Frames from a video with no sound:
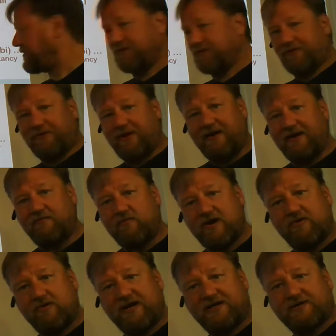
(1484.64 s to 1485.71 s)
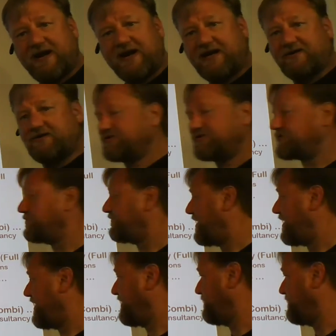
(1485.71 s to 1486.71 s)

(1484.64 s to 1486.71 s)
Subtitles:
your thing, we would expect you to find